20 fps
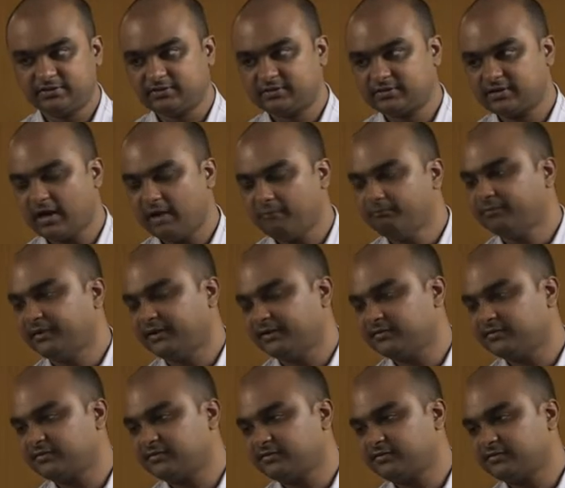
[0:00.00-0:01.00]

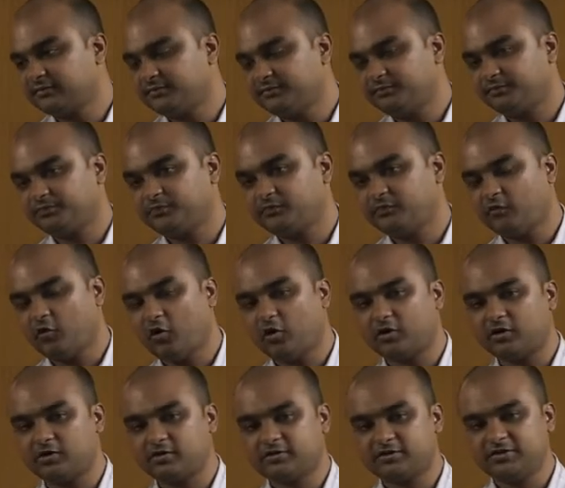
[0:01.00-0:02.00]
companies,
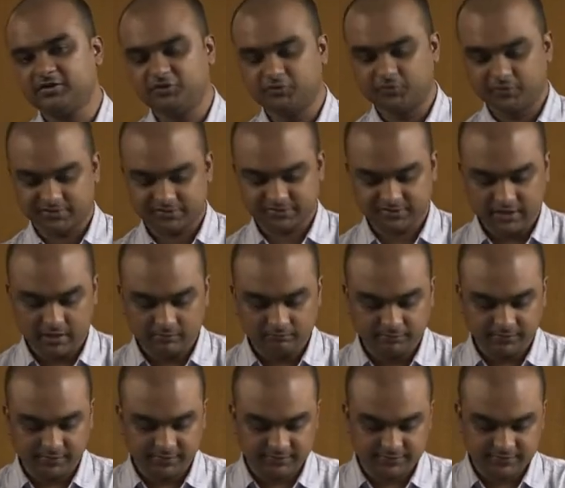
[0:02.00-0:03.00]
for the US
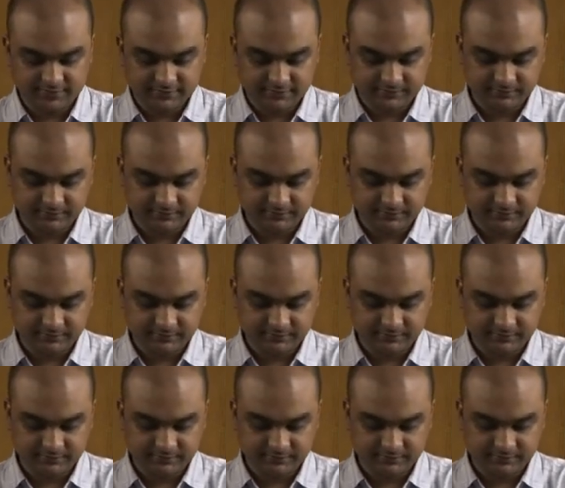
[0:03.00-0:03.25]
companies.